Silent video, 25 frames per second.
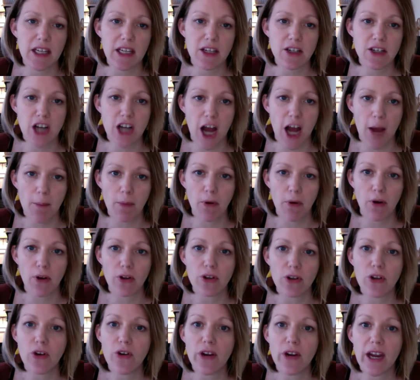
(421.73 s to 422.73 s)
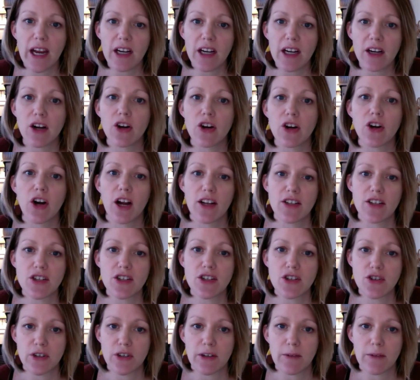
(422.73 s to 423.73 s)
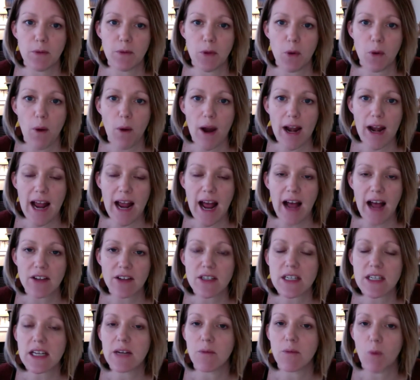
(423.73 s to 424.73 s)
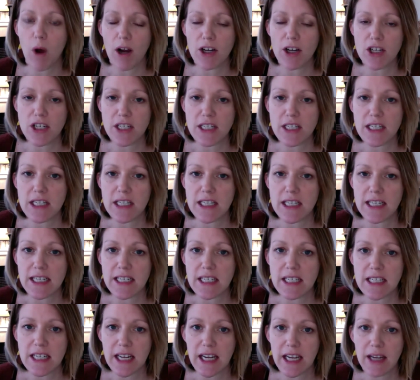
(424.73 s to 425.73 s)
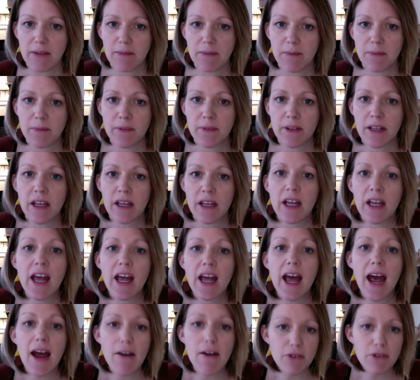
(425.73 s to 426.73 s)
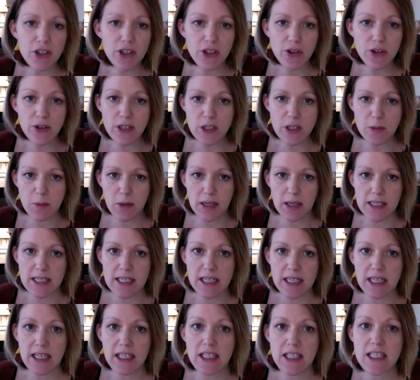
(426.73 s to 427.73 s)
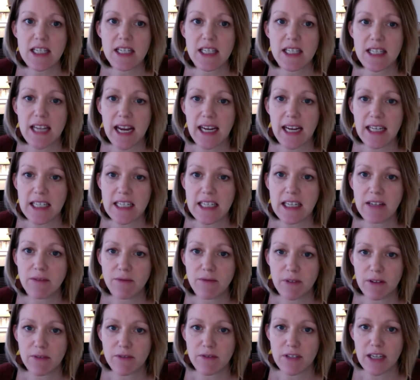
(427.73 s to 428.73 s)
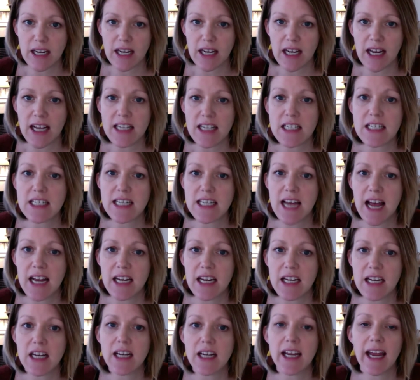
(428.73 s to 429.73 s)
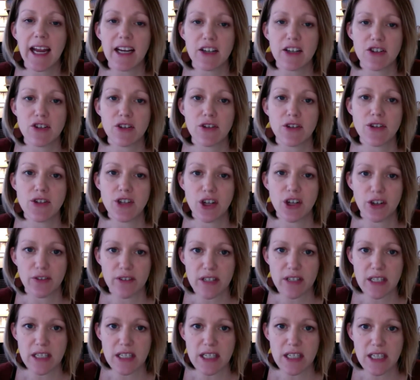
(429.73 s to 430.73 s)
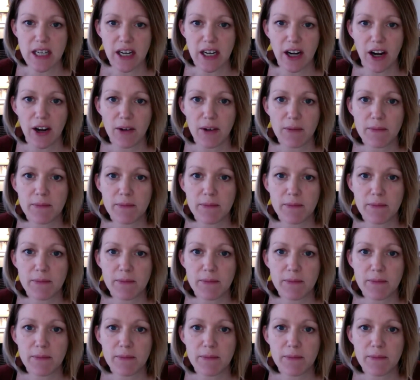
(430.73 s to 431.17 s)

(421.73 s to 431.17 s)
chapel located across the street from the White House in Washington, D.C. Every U.S. president since 1815 has attended occasional services here.